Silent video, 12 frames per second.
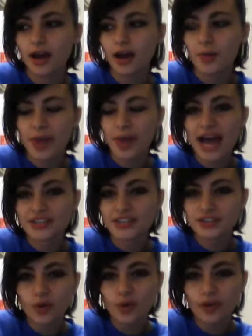a bad
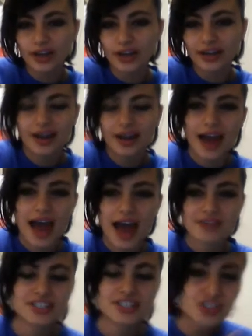story
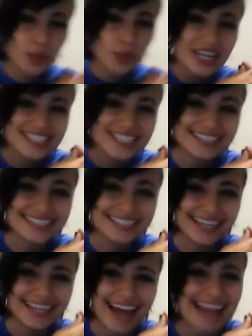out of a
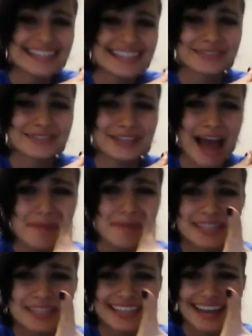situation that hasn't really
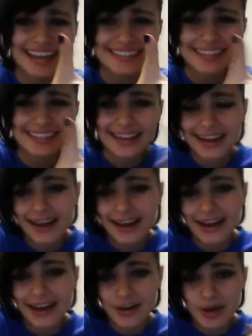happened yet,
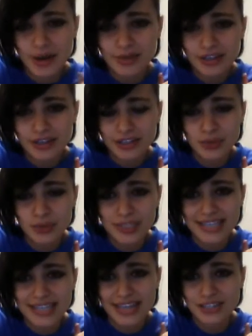and you end up turning into a
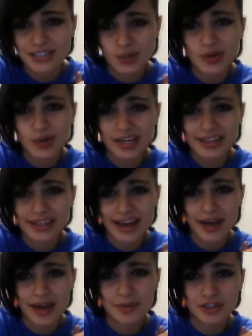sad story
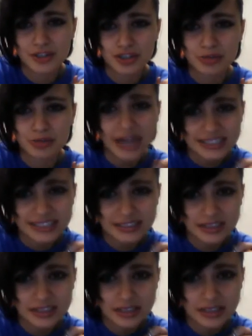that makes you
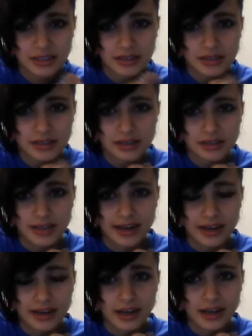depressed.
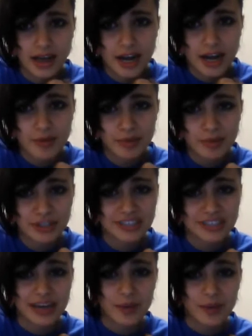And a lot of people look
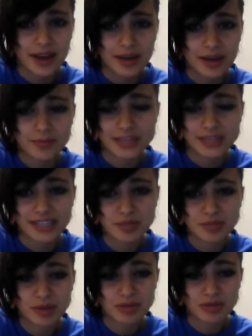at it that way, but
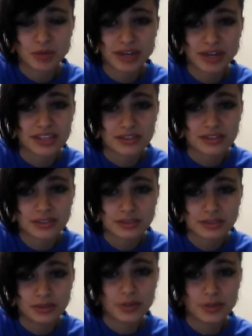that's pretty much what it is.
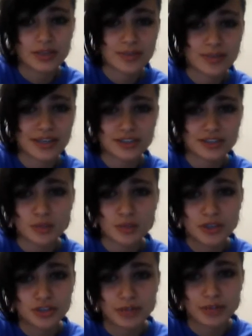You end up thinking so
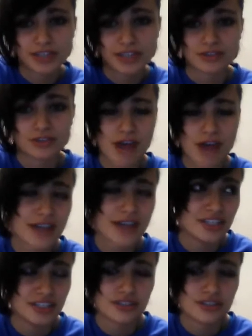much, you make a
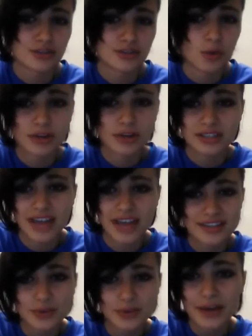tragedy story,
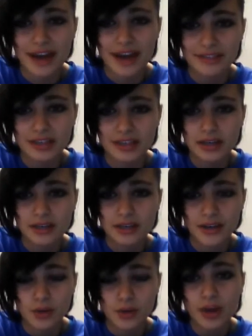sad story out of it,
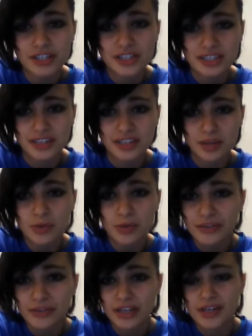that you're watching is like a
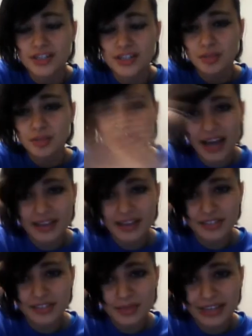movie
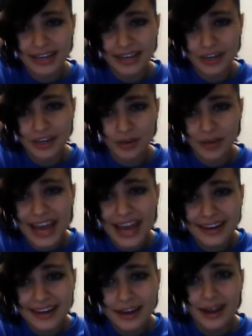simulating in your own
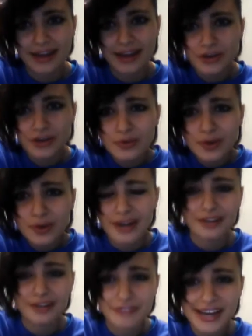head, and you
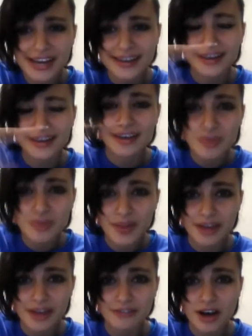and your friend and
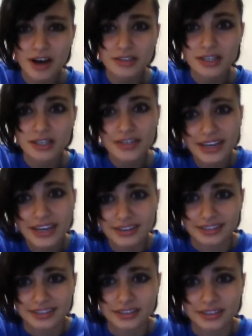everyone that involved are the
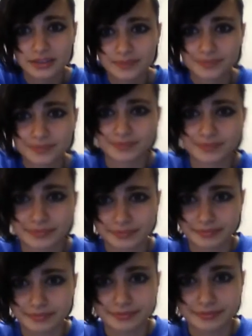characters.
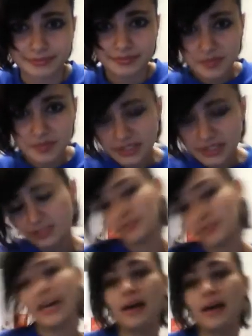
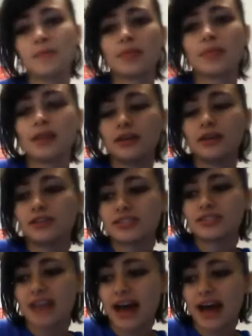So now you're
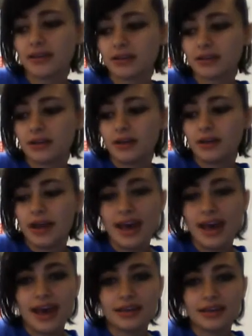sad,
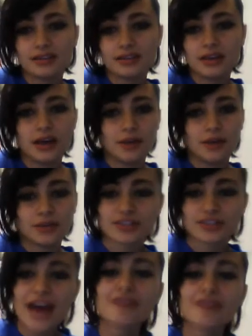and you're
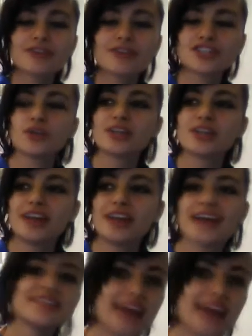sad over a situation that
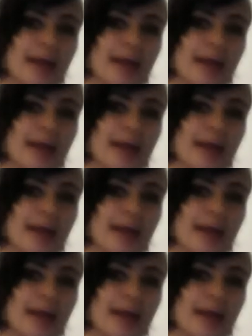hasn't even